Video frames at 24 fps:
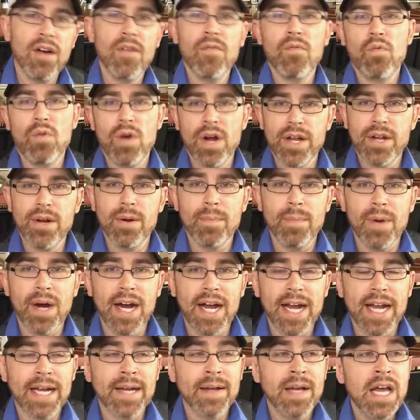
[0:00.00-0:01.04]
of what you're
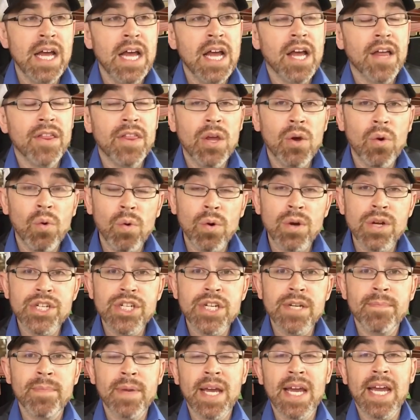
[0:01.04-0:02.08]
buying. And the
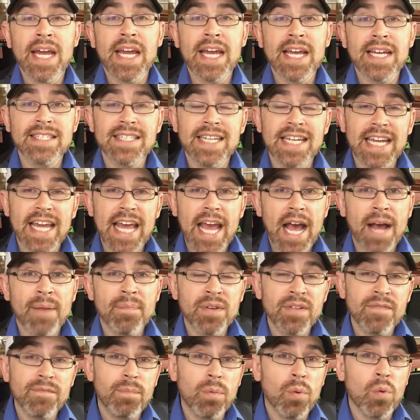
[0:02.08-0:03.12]
origin being, is it
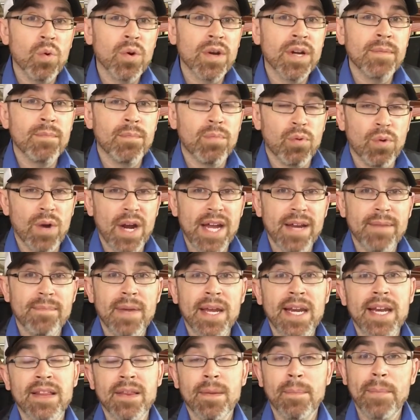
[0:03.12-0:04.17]
captive born and bred,
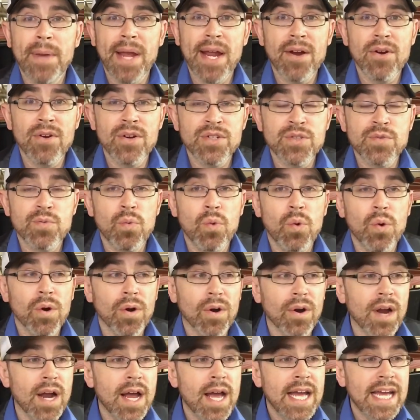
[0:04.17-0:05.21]
meaning the parents
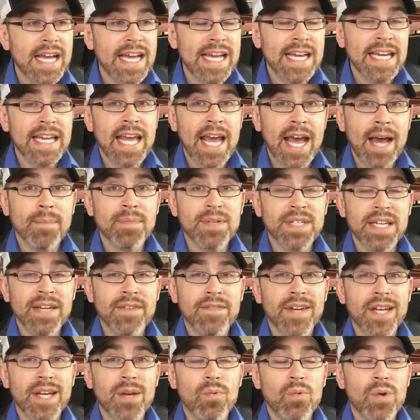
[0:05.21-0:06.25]
were in
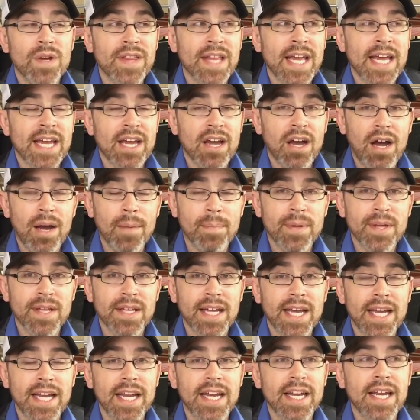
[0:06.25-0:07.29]
captivity when they
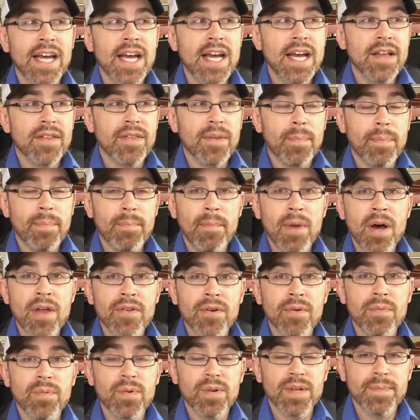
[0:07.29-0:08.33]
copulated, the
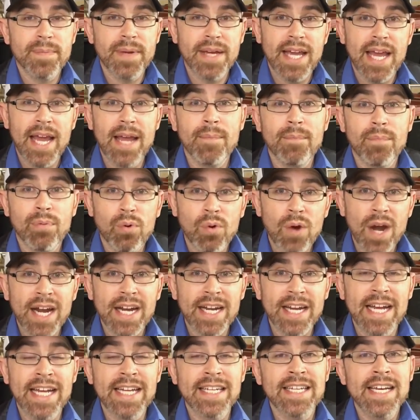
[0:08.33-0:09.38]
mother became
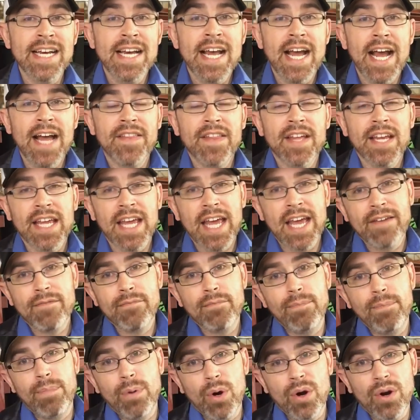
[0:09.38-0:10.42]
pregnant and then
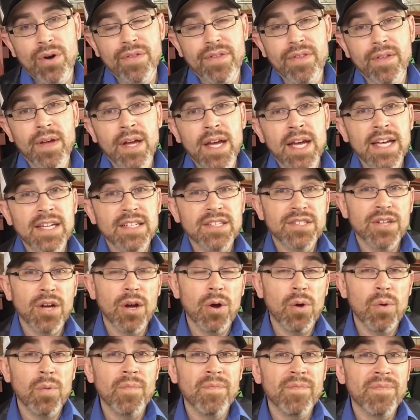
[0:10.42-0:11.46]
gave birth.
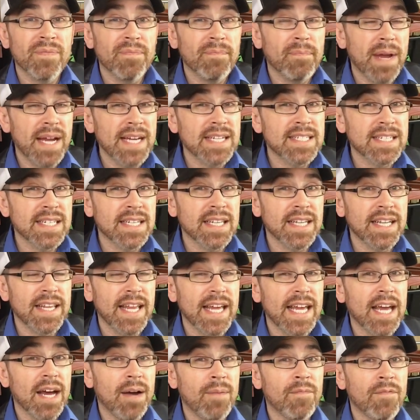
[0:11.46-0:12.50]
So basically
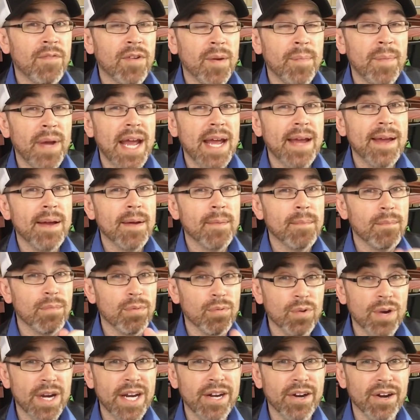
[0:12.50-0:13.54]
they come from a
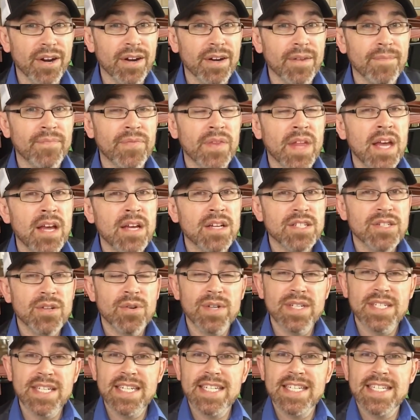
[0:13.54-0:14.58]
breeder.
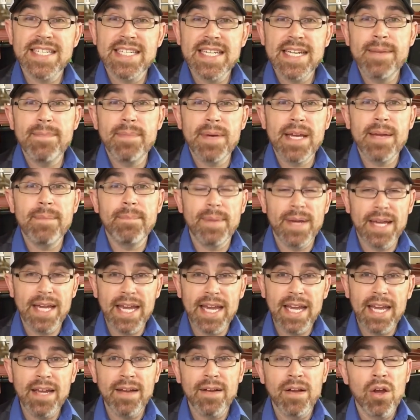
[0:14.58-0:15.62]
So is it
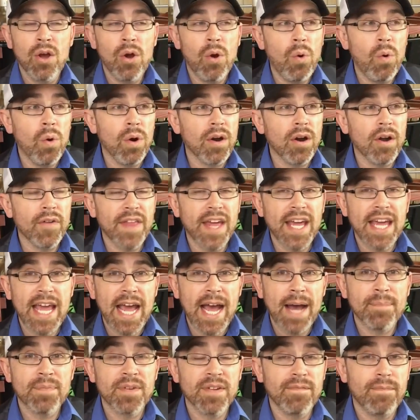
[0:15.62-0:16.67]
CBB, or are they
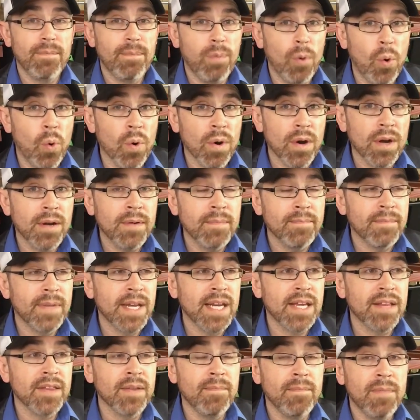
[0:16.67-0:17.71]
captive born,
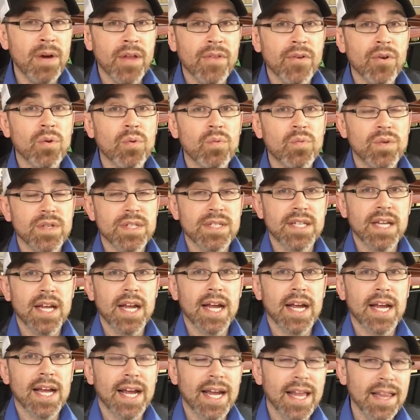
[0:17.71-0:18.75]
meaning the mother was
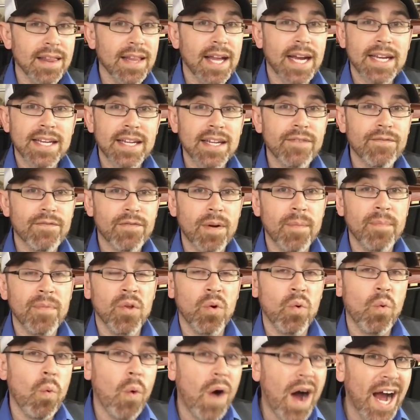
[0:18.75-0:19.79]
collected from
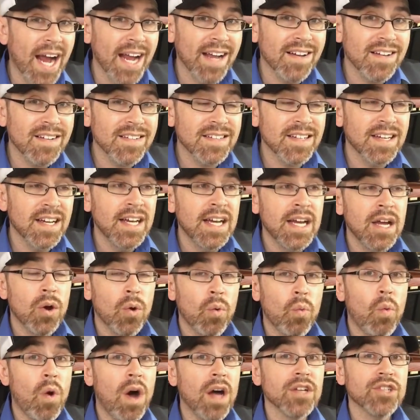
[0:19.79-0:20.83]
the wild
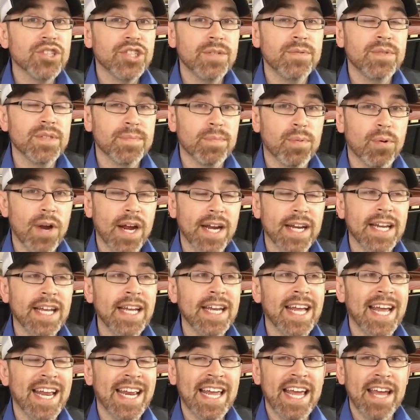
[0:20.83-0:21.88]
while she was
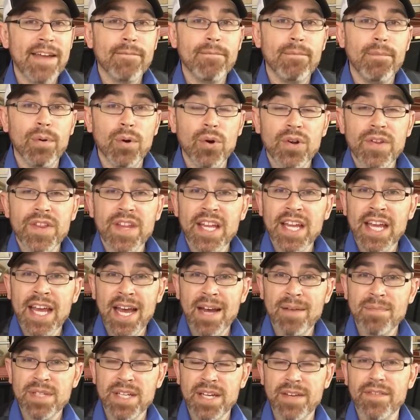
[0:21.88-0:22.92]
pregnant and gave birth in
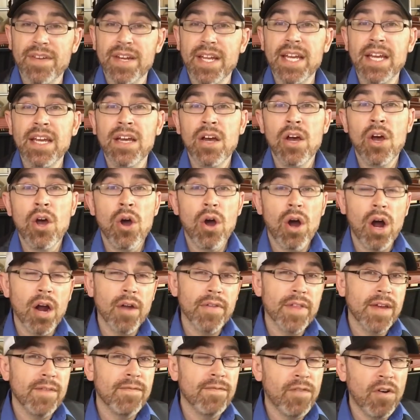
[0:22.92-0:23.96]
captivity?
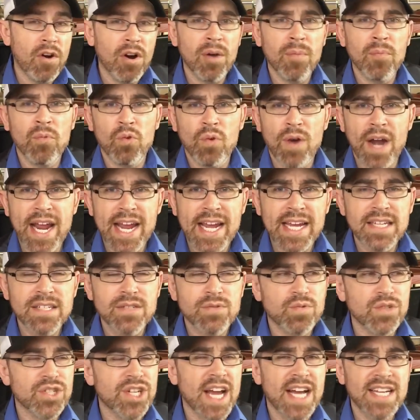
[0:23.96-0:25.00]
Are they farm
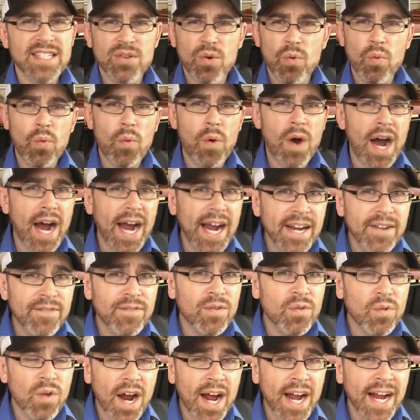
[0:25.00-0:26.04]
raised, which has a wide
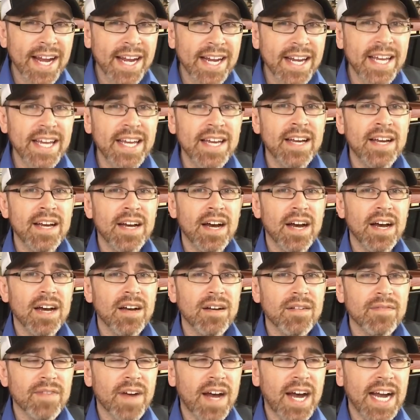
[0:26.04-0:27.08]
variety
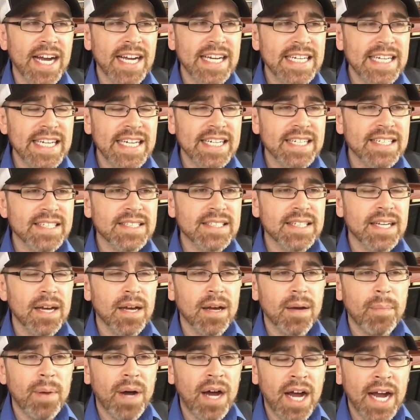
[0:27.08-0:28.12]
of ideas
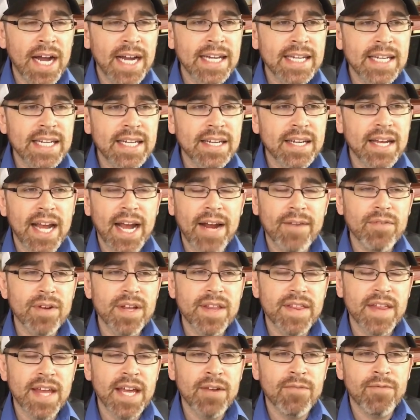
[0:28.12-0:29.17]
behind it,
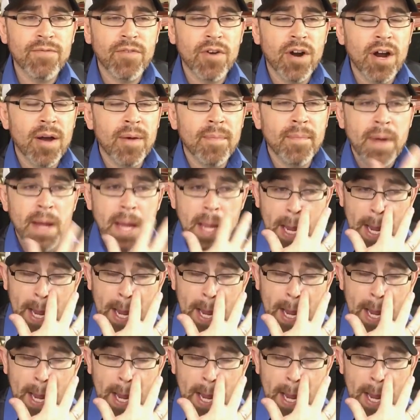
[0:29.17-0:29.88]
everything from